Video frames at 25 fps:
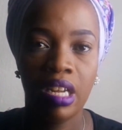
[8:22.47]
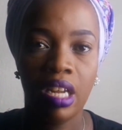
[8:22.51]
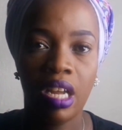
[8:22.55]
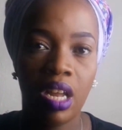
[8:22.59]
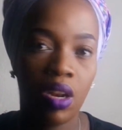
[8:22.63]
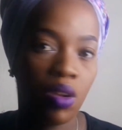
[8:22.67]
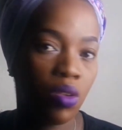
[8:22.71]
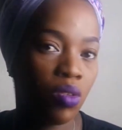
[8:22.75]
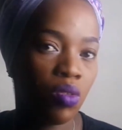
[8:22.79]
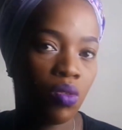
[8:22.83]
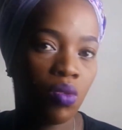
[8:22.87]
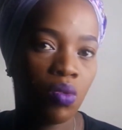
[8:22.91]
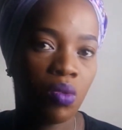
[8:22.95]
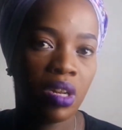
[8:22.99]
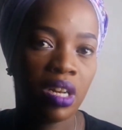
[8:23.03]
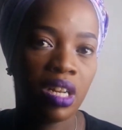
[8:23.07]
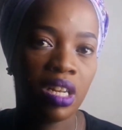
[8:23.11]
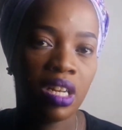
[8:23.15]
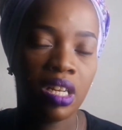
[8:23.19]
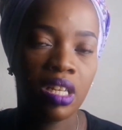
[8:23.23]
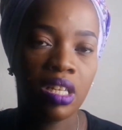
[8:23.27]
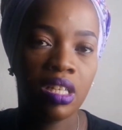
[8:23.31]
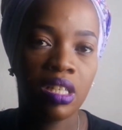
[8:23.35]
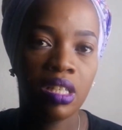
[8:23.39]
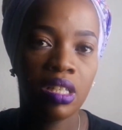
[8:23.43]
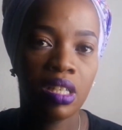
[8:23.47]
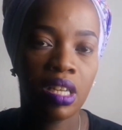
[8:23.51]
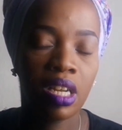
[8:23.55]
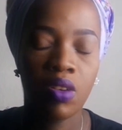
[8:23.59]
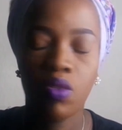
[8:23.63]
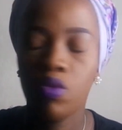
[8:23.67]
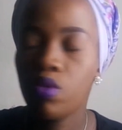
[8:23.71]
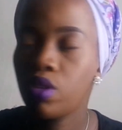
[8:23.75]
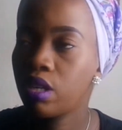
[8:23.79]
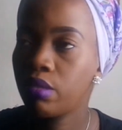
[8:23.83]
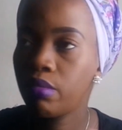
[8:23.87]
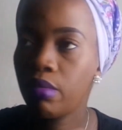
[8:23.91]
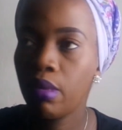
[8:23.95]
I don't know what it is. I
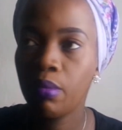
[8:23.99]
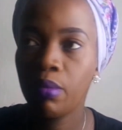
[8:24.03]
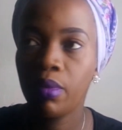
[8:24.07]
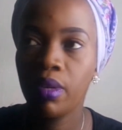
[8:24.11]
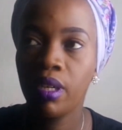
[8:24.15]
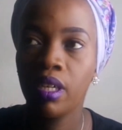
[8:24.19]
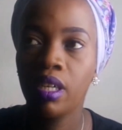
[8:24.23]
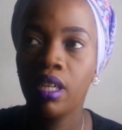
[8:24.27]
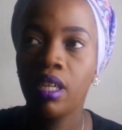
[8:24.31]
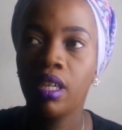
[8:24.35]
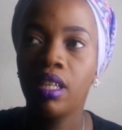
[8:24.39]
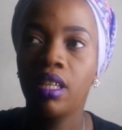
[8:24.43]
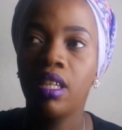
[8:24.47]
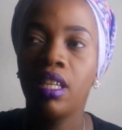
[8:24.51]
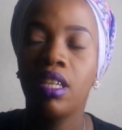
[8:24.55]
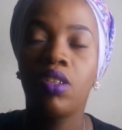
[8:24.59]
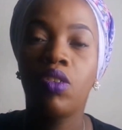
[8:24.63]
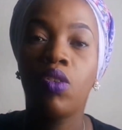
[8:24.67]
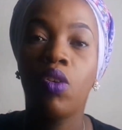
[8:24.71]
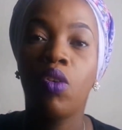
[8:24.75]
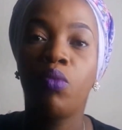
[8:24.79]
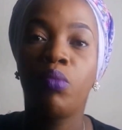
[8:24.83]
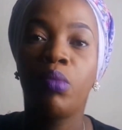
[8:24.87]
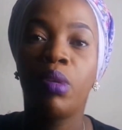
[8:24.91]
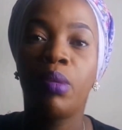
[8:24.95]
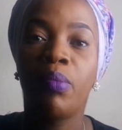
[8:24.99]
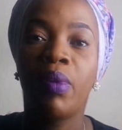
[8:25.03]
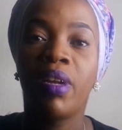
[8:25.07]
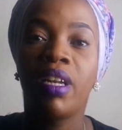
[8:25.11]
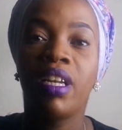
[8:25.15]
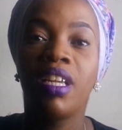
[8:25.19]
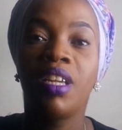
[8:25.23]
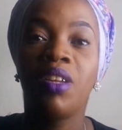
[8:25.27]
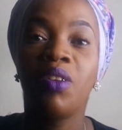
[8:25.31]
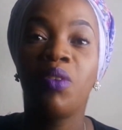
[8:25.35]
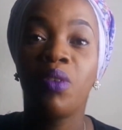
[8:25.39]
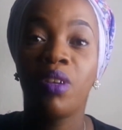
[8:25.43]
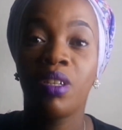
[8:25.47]
don't remember. They told me, but
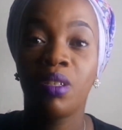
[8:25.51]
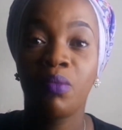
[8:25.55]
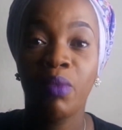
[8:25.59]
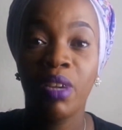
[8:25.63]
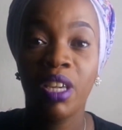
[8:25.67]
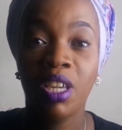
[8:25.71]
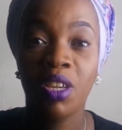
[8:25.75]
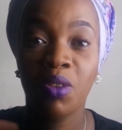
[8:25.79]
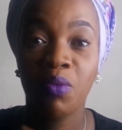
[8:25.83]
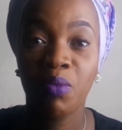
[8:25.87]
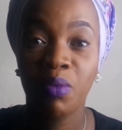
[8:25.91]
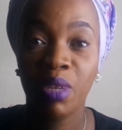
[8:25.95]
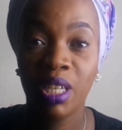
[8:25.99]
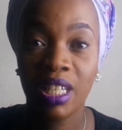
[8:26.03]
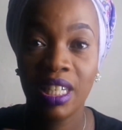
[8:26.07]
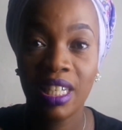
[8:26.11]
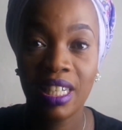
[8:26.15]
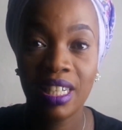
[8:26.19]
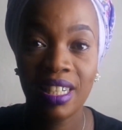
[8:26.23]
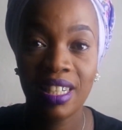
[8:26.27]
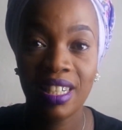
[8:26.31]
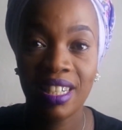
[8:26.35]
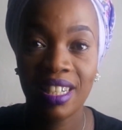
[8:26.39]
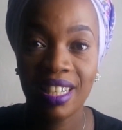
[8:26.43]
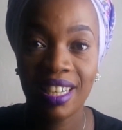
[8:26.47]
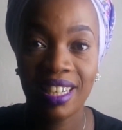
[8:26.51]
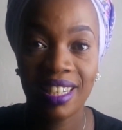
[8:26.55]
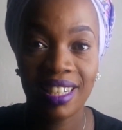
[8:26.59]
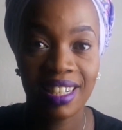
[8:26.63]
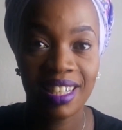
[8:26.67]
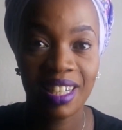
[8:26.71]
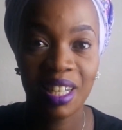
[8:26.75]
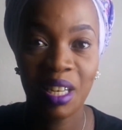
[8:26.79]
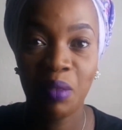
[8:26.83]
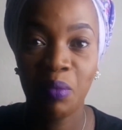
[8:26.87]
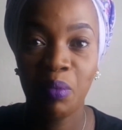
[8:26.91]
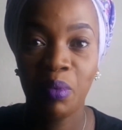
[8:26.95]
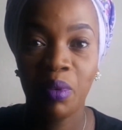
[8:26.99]
it was making me dizzy and
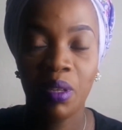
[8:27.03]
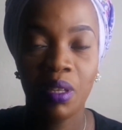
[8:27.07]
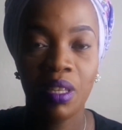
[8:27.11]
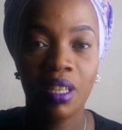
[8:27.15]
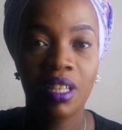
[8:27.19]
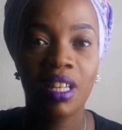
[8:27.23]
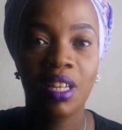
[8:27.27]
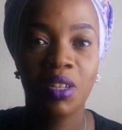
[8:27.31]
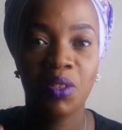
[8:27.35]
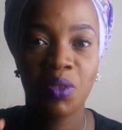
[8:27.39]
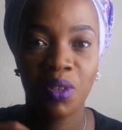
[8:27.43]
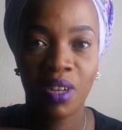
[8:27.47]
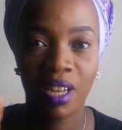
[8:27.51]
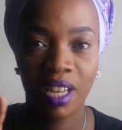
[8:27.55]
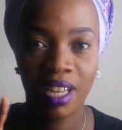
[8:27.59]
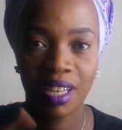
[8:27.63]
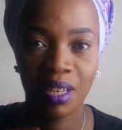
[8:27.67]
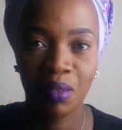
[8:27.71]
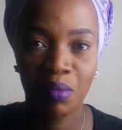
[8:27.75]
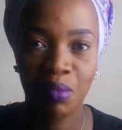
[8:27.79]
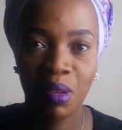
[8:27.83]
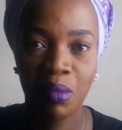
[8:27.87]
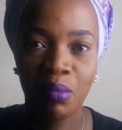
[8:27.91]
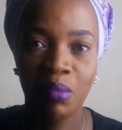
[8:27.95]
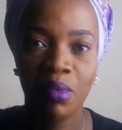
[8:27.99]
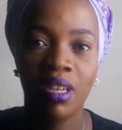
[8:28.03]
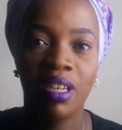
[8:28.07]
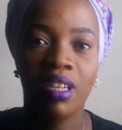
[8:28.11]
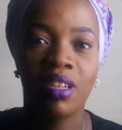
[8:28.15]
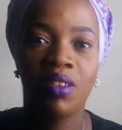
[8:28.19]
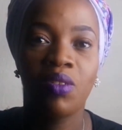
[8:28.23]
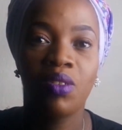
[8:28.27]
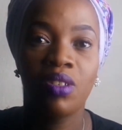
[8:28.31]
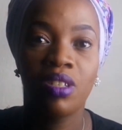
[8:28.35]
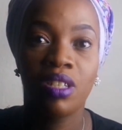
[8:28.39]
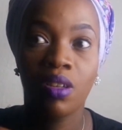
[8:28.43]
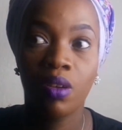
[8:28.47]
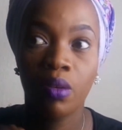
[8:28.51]
sleepy. That's all I remember,
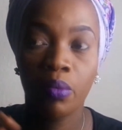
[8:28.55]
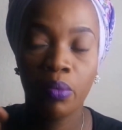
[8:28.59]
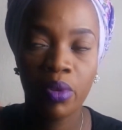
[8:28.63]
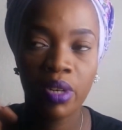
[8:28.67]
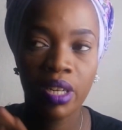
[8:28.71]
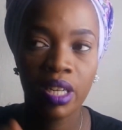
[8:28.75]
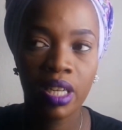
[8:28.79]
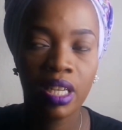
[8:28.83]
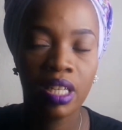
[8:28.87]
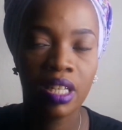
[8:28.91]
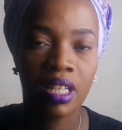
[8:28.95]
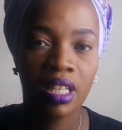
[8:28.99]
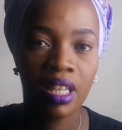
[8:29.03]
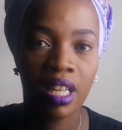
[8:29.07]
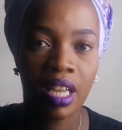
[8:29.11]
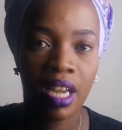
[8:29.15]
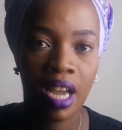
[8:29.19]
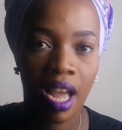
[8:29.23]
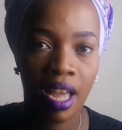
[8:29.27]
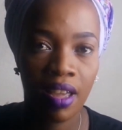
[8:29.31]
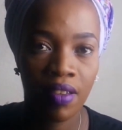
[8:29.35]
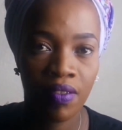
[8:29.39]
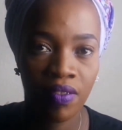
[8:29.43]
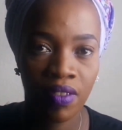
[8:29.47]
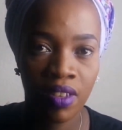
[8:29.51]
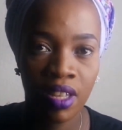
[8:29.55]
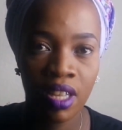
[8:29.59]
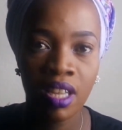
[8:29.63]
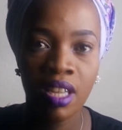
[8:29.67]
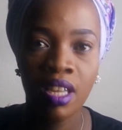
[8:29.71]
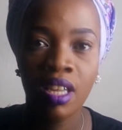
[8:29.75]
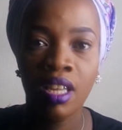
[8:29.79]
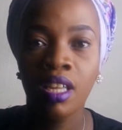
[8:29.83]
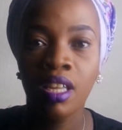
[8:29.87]
because they were putting in the IV.